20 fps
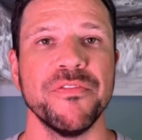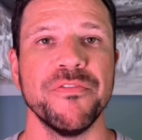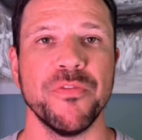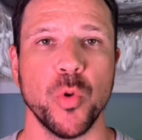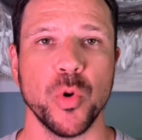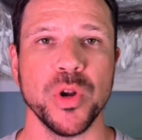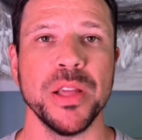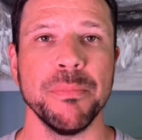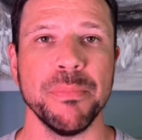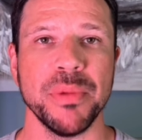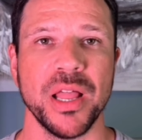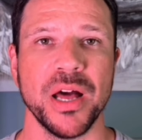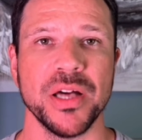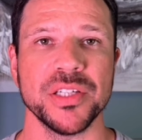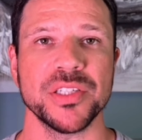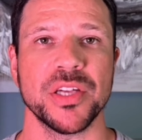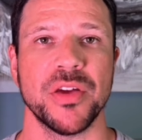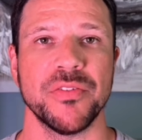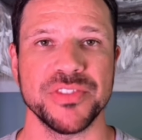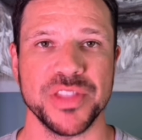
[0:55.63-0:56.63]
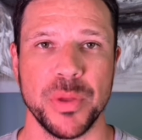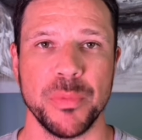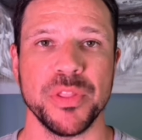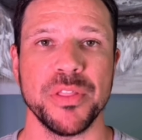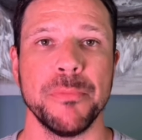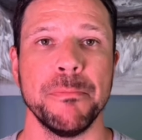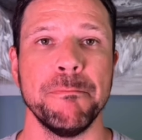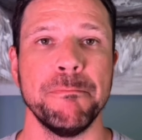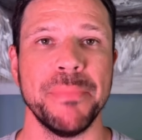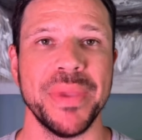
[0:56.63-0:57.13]
40 plus of some
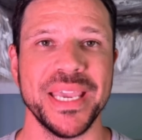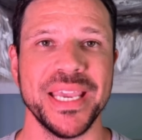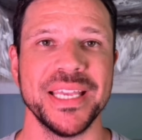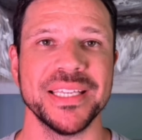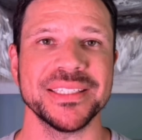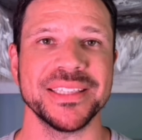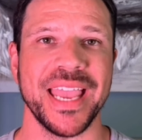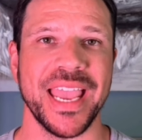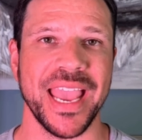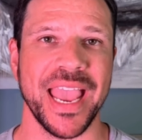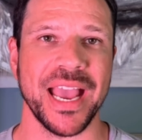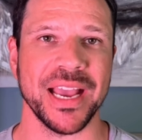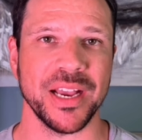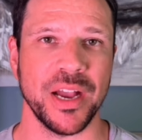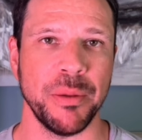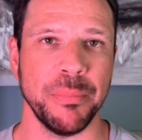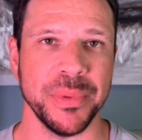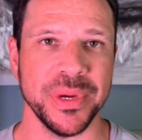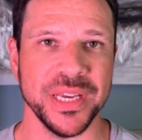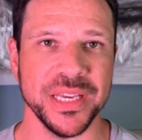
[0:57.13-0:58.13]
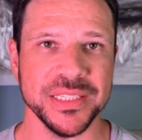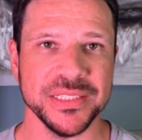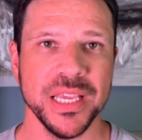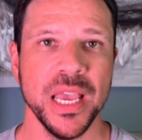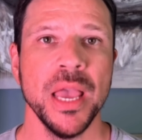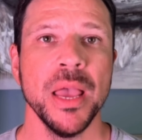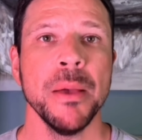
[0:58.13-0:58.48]
of the biggest AI companies,